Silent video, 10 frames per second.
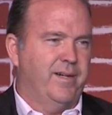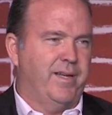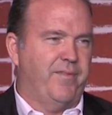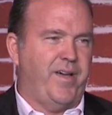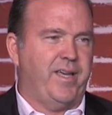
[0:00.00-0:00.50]

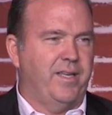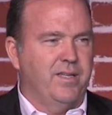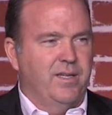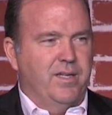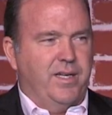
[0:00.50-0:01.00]
And if I
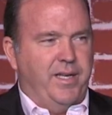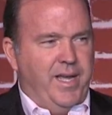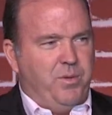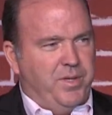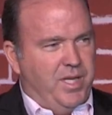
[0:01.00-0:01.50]
could
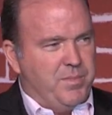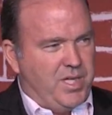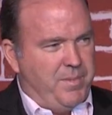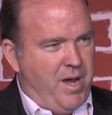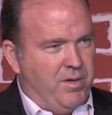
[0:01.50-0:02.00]
connect with him
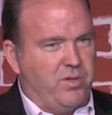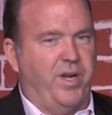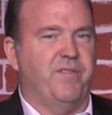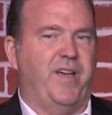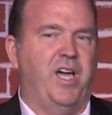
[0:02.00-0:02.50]
somehow and
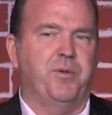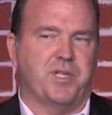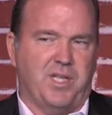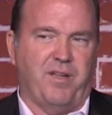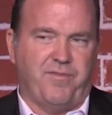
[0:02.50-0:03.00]
create value in
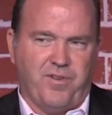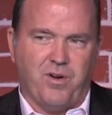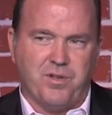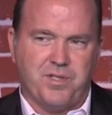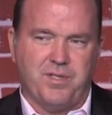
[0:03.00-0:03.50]
his life
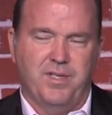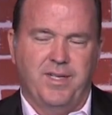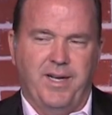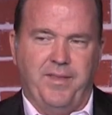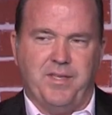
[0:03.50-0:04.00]
first,
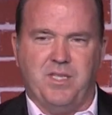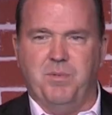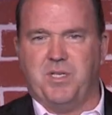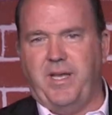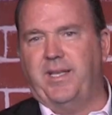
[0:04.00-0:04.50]
and this is the
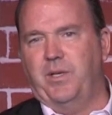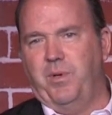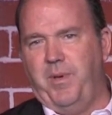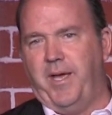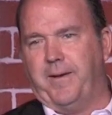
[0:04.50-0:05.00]
mistake that
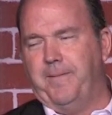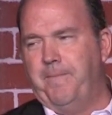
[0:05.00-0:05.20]
we make,